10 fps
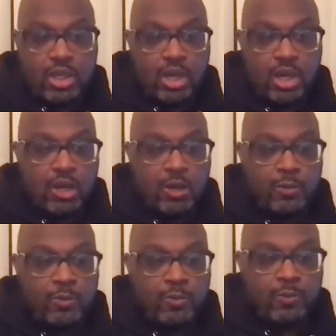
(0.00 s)

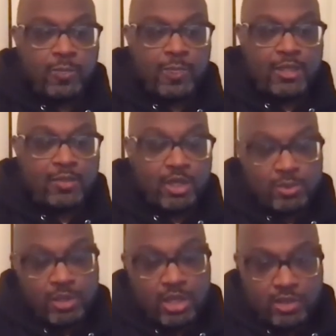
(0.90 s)
um as
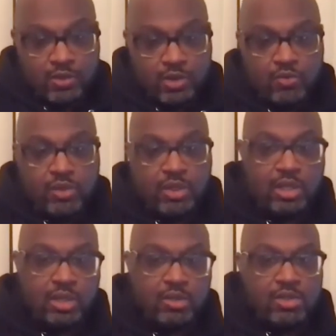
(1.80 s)
much because of covid
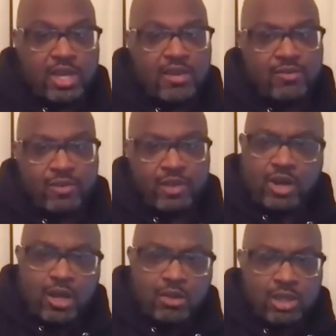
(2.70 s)
and you just kind of figure
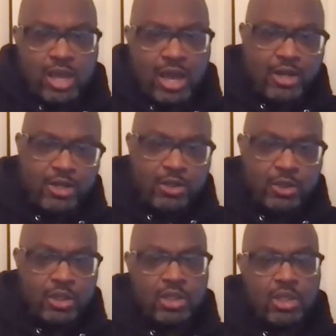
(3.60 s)
out how to do it